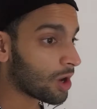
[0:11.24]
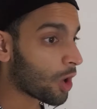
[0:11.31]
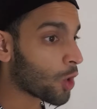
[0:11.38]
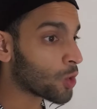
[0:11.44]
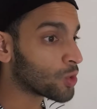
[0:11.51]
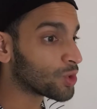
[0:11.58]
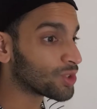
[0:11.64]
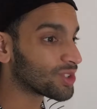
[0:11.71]

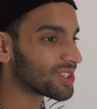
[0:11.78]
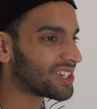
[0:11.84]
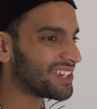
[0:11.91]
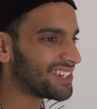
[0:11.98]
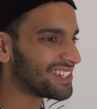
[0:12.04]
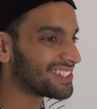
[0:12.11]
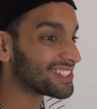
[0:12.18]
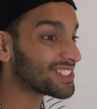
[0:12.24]
Oh,
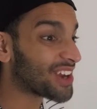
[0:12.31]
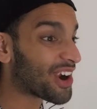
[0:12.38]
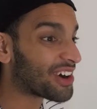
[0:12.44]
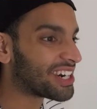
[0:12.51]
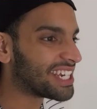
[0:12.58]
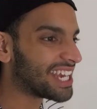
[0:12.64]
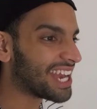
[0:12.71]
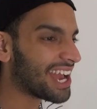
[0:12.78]

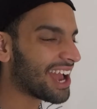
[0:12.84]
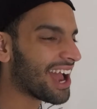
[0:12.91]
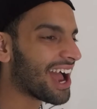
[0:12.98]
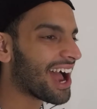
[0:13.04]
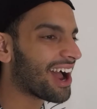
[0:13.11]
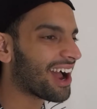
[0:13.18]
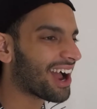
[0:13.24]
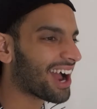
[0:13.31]
sorry.
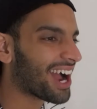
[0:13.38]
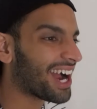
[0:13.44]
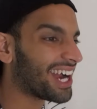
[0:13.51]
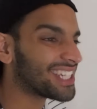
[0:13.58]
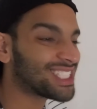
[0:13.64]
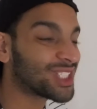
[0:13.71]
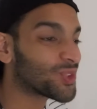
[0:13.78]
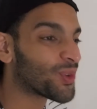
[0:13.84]

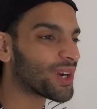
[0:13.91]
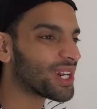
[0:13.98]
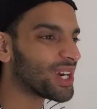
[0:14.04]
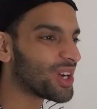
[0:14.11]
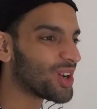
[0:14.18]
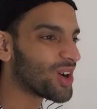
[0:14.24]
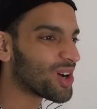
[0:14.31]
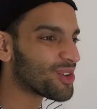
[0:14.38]
I just
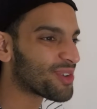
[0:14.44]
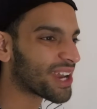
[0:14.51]
wanted to know if